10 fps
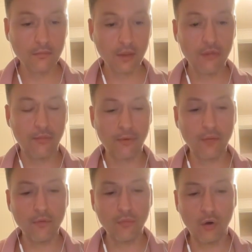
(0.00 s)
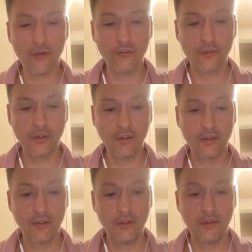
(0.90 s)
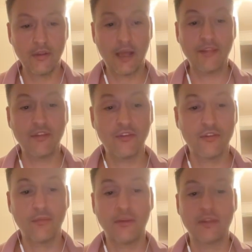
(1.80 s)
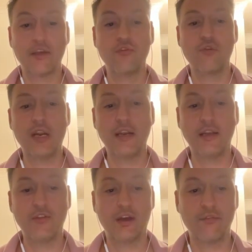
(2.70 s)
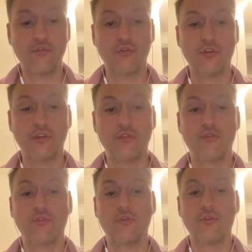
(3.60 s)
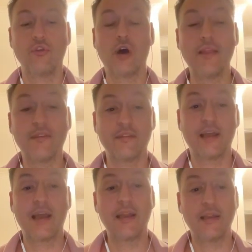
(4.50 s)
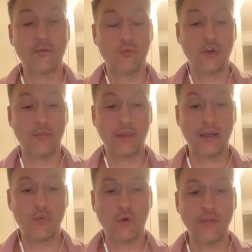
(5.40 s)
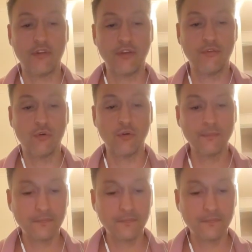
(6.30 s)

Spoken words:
The problem was, And this is something that you really need to have drilled into your understanding when you're playing 1d4.